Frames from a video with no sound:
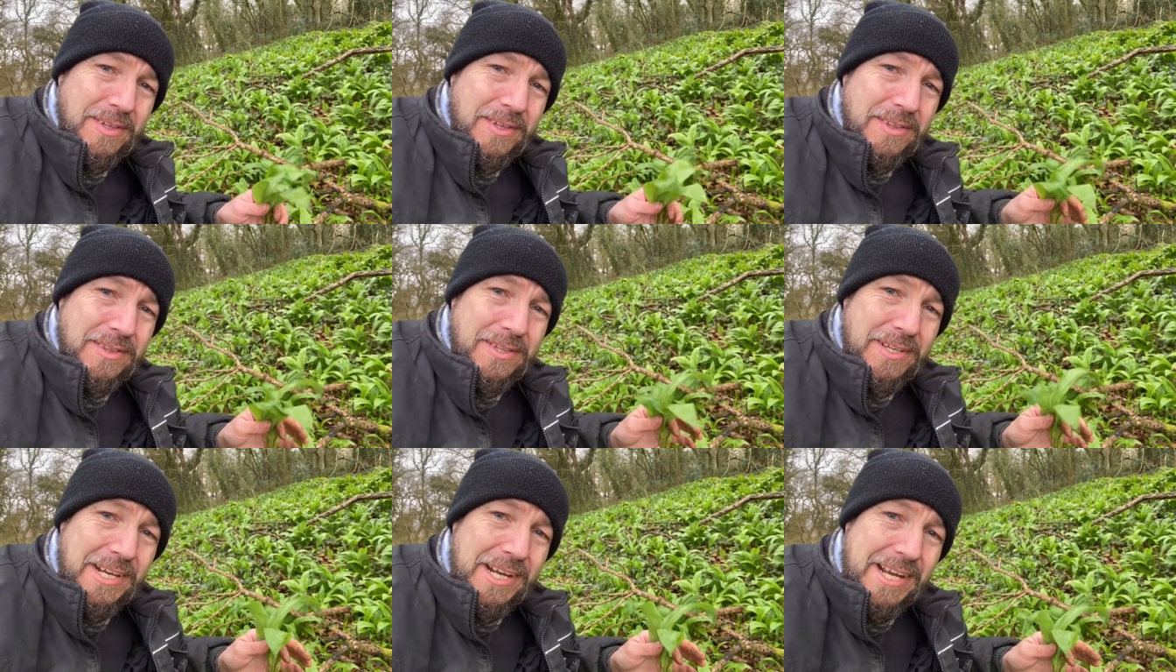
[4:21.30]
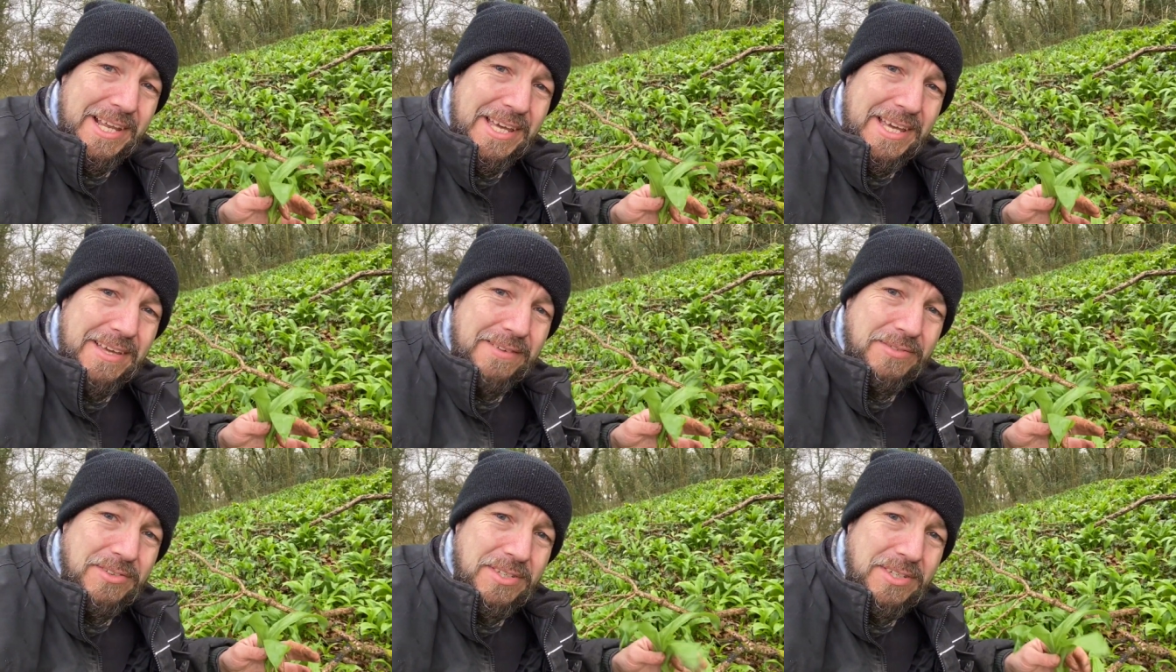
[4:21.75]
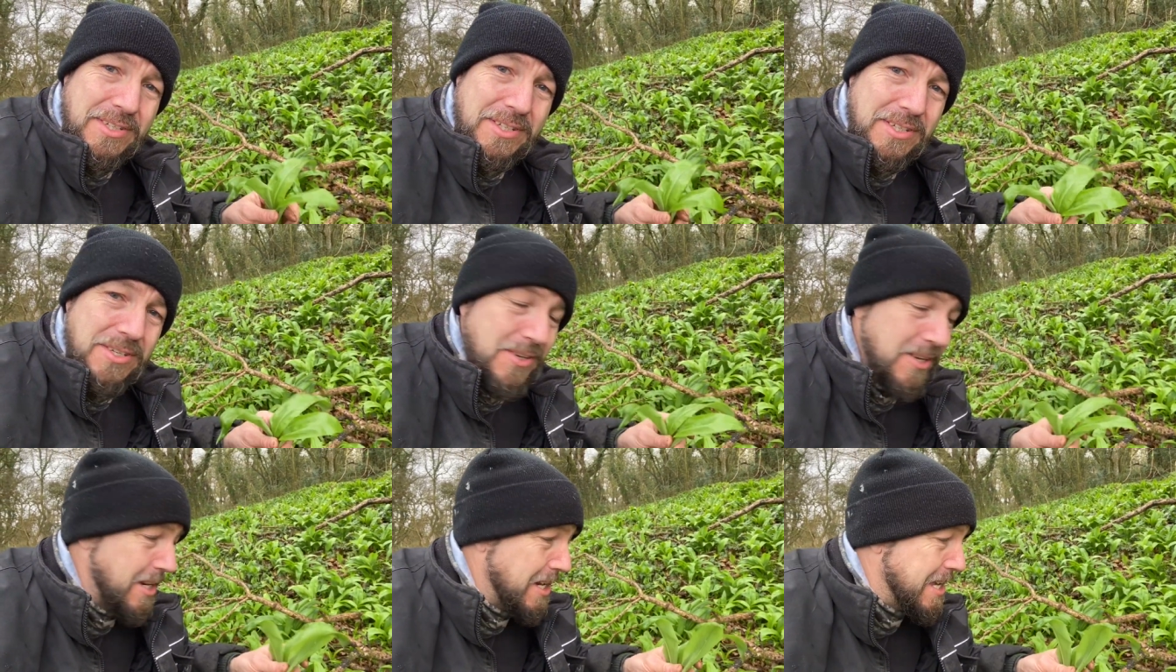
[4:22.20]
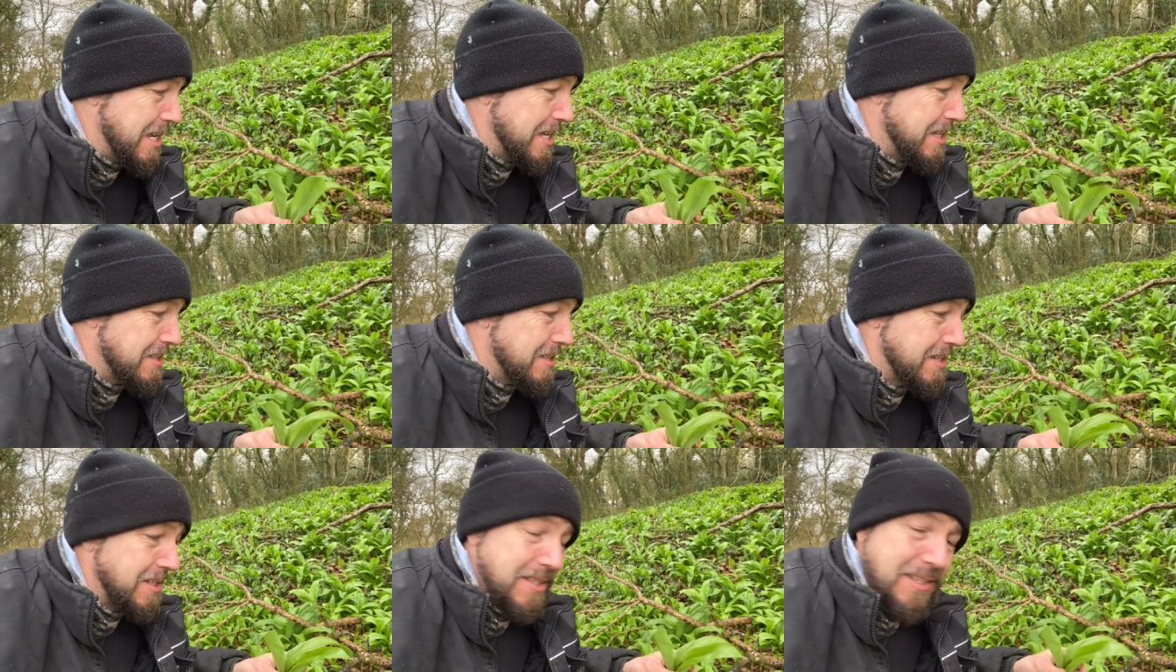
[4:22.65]
The leaves you can
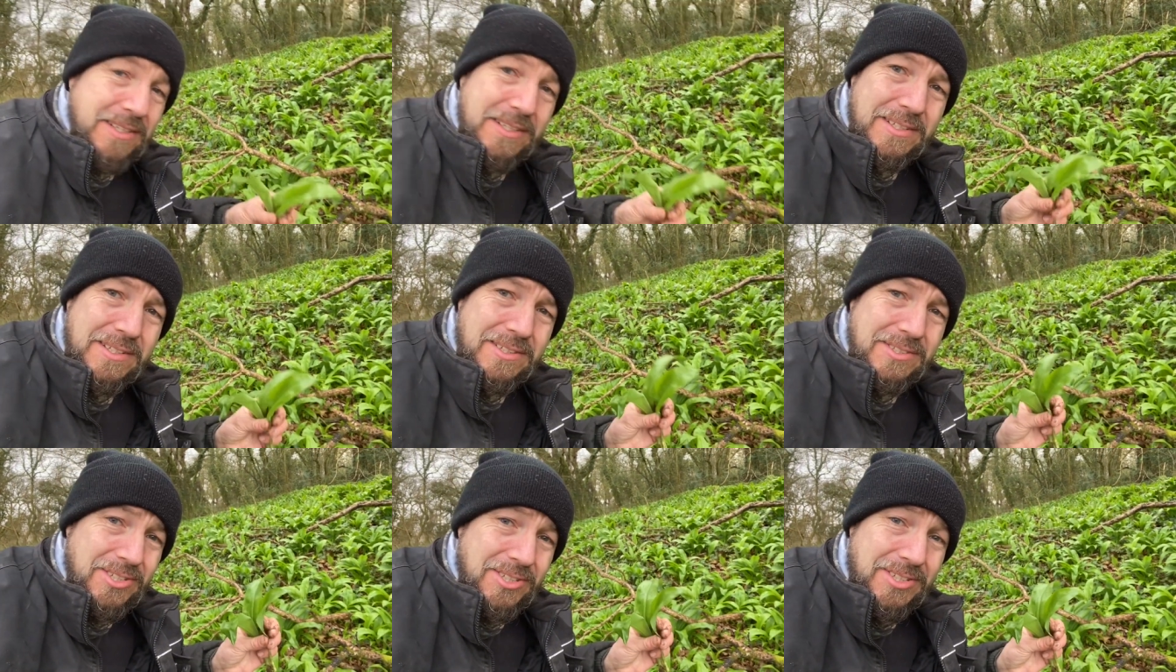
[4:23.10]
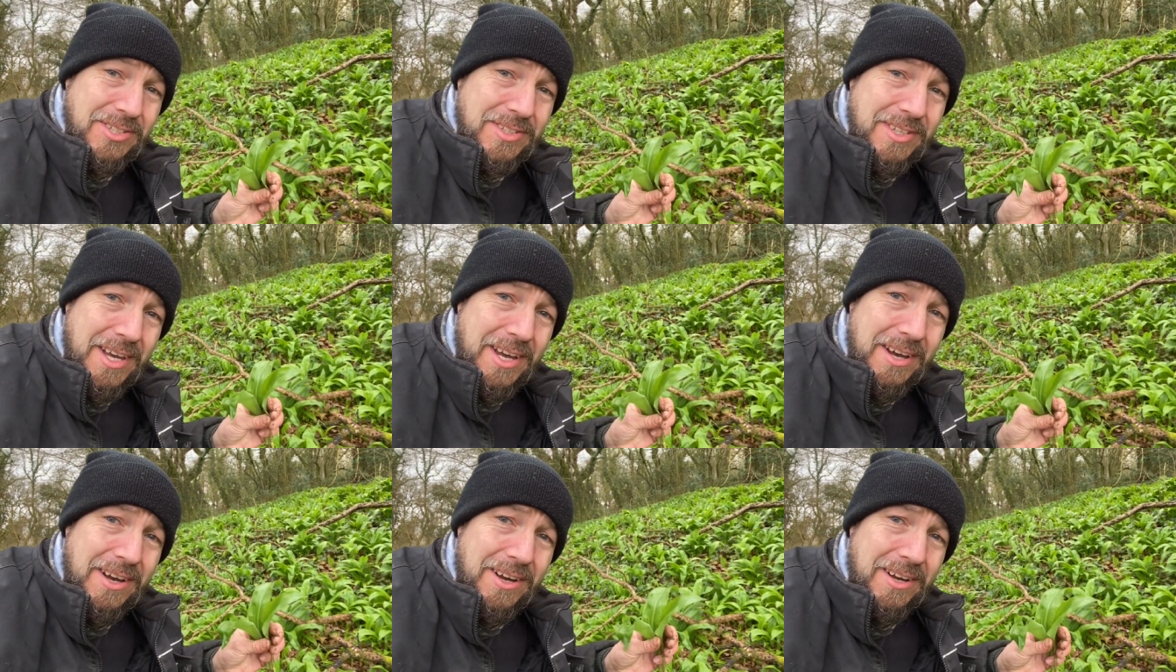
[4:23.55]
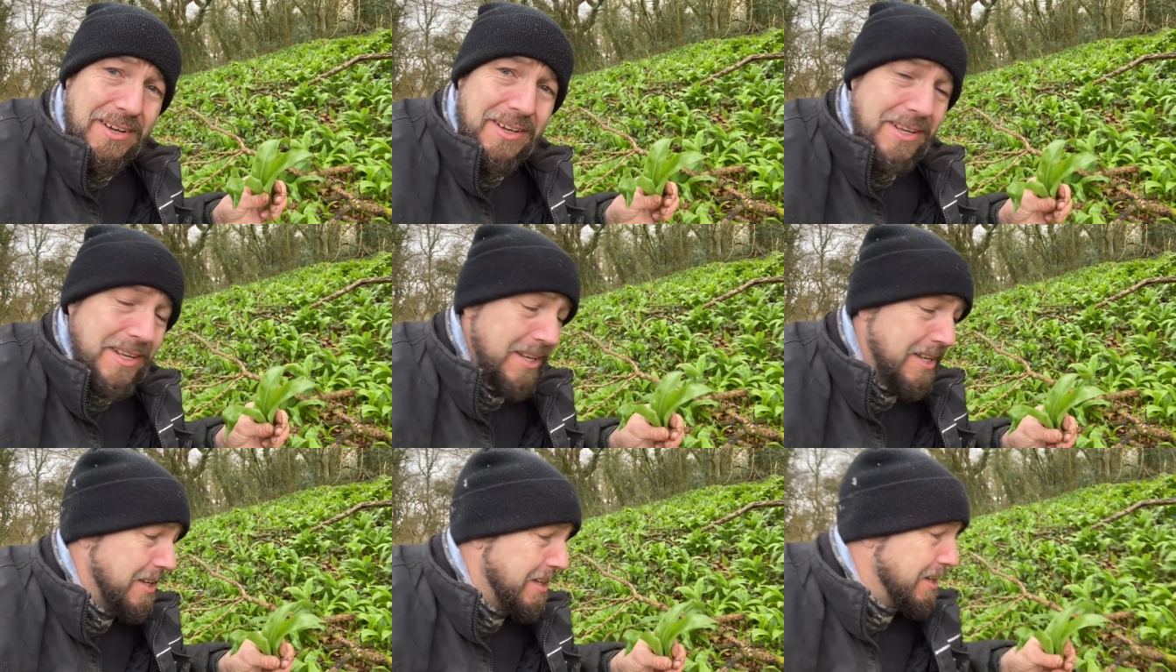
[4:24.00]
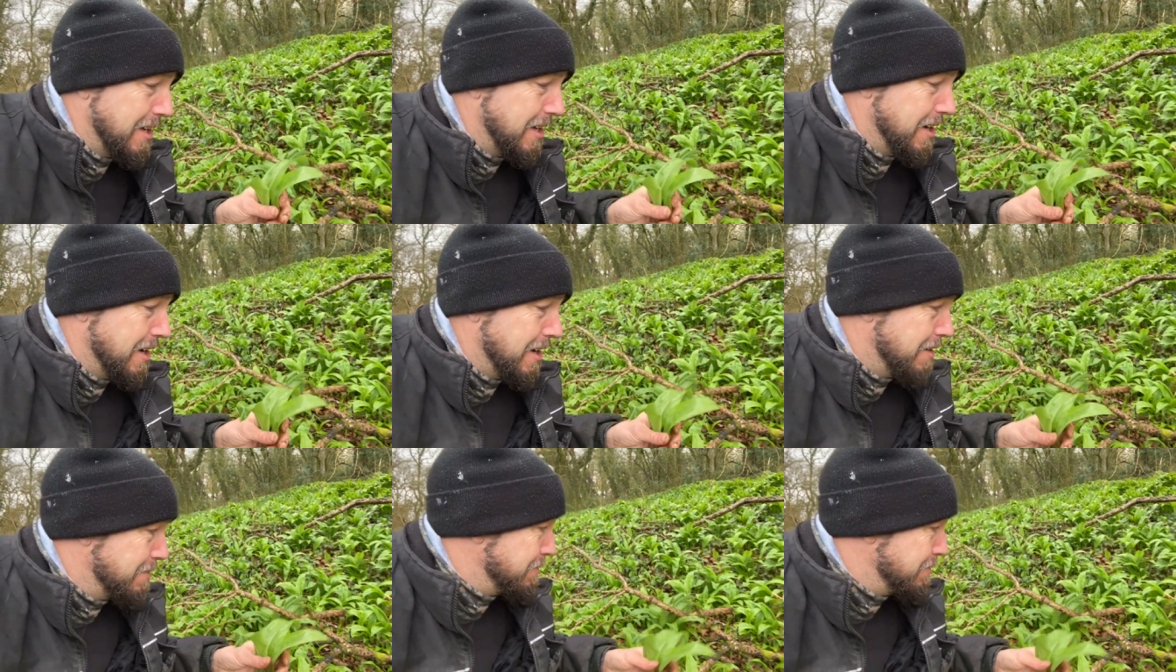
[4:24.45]
eat just as they are. Um,